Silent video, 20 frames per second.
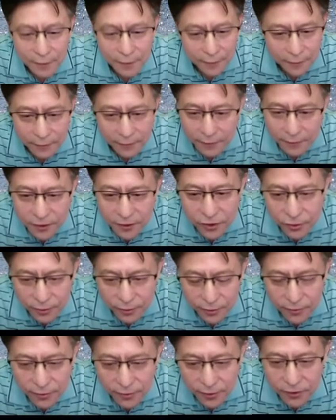each
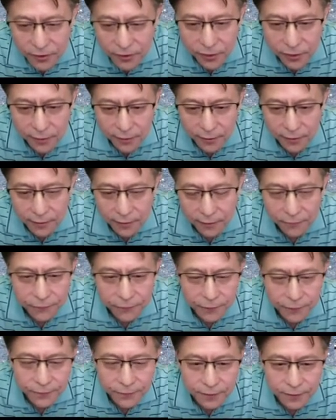
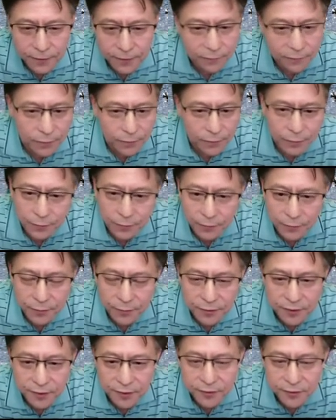50, maybe
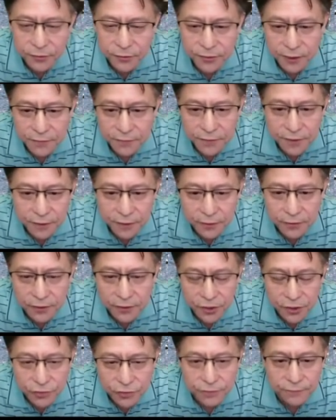60 to 70 on
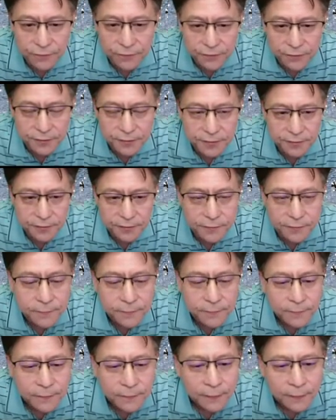each universities.
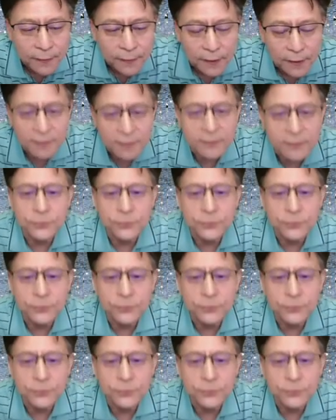And the two